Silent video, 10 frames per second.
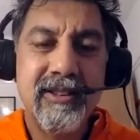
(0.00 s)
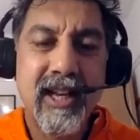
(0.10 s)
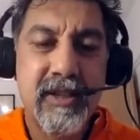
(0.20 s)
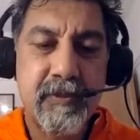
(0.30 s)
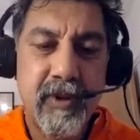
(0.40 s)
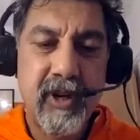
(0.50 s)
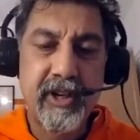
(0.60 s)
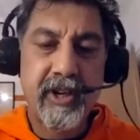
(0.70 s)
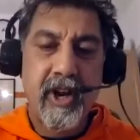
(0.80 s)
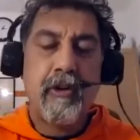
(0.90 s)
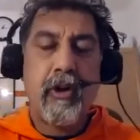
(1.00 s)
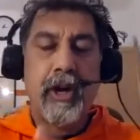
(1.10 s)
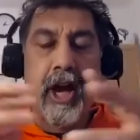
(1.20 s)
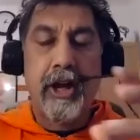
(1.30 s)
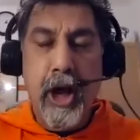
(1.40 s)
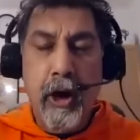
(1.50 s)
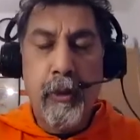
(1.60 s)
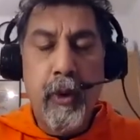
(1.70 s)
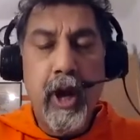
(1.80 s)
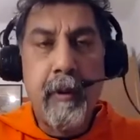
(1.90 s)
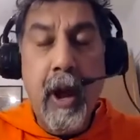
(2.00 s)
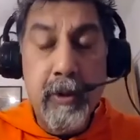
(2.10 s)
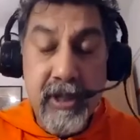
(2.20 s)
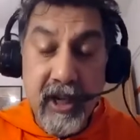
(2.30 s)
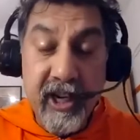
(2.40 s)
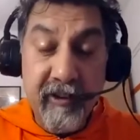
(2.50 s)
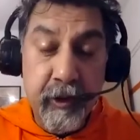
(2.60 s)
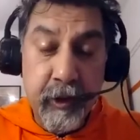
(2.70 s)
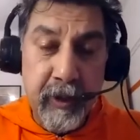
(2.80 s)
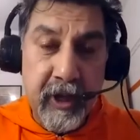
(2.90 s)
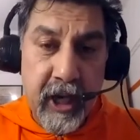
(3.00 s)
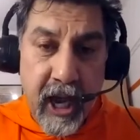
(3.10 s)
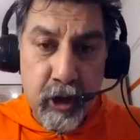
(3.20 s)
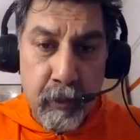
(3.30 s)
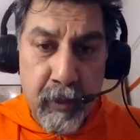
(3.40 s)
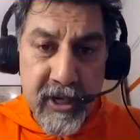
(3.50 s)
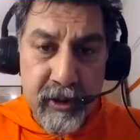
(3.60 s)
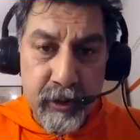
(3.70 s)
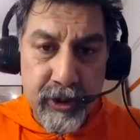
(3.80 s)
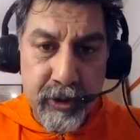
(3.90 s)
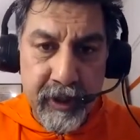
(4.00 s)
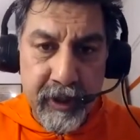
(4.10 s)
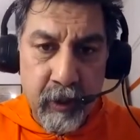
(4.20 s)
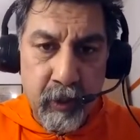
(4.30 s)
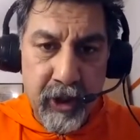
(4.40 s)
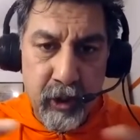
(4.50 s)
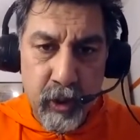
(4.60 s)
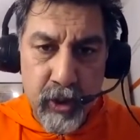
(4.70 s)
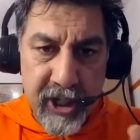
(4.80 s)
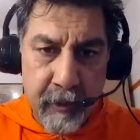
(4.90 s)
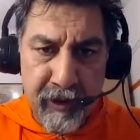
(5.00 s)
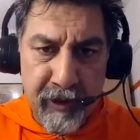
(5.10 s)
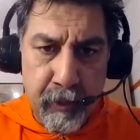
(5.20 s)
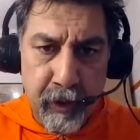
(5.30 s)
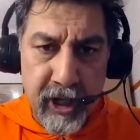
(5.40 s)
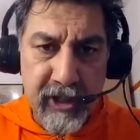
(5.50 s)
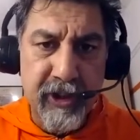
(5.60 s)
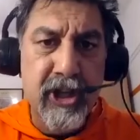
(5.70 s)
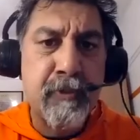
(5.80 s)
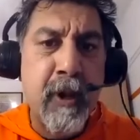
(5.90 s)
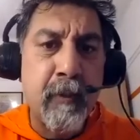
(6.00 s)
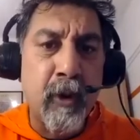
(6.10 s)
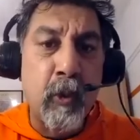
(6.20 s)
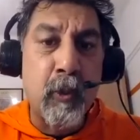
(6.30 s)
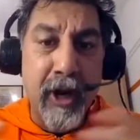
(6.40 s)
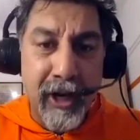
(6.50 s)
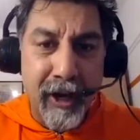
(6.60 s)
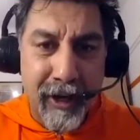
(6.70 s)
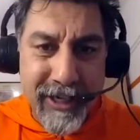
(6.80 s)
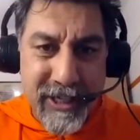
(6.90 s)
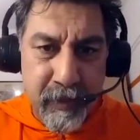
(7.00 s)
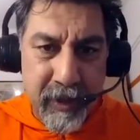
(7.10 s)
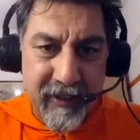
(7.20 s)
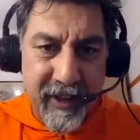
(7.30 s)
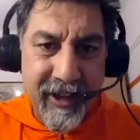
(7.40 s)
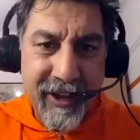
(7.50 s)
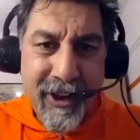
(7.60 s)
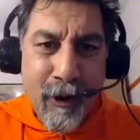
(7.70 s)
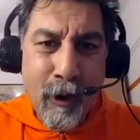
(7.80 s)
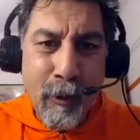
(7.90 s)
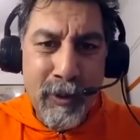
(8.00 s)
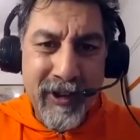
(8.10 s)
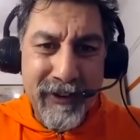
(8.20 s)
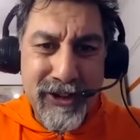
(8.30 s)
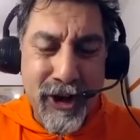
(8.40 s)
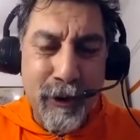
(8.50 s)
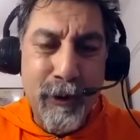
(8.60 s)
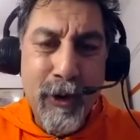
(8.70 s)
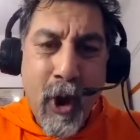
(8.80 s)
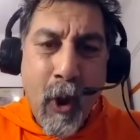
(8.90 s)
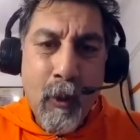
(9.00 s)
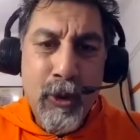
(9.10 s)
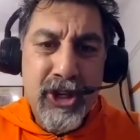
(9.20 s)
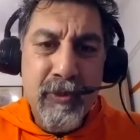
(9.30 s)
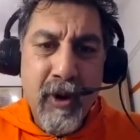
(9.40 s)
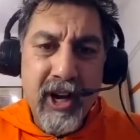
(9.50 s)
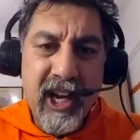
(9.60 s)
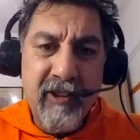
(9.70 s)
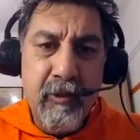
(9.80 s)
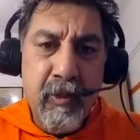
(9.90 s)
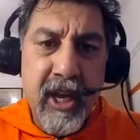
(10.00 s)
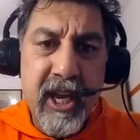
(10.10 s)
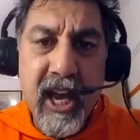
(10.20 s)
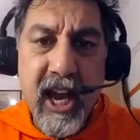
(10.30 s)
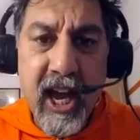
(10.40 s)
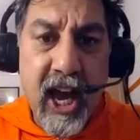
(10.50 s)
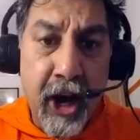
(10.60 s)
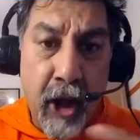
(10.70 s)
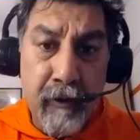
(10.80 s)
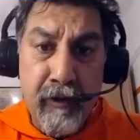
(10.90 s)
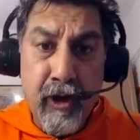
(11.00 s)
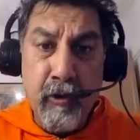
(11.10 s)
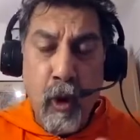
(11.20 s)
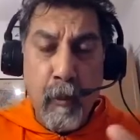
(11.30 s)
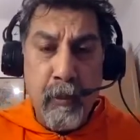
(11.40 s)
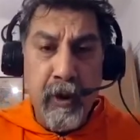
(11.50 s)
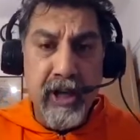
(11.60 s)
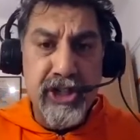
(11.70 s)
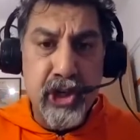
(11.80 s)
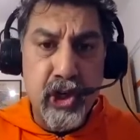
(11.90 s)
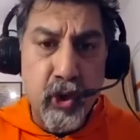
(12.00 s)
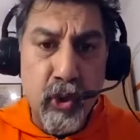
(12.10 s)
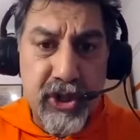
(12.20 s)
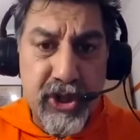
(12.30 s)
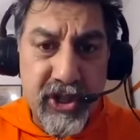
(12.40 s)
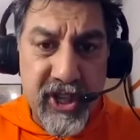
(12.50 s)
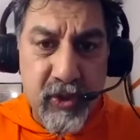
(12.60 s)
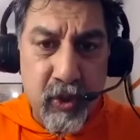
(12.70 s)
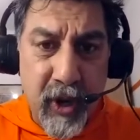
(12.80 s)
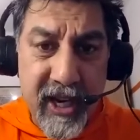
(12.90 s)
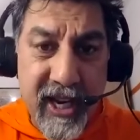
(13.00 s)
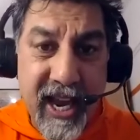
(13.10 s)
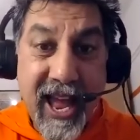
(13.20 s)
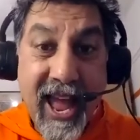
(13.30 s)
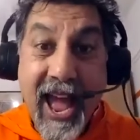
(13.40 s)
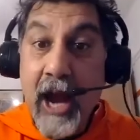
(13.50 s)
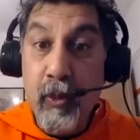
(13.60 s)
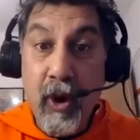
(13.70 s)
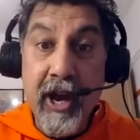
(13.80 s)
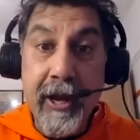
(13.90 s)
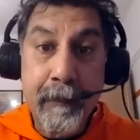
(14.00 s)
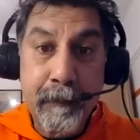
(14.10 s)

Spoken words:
That's brilliant. Right now, I know I was lucky enough to be at your press launch on Monday where you launched a number of new products. For those people who weren't lucky to be there or be at the show, would you mind giving me an overview of what products you launched this week and why?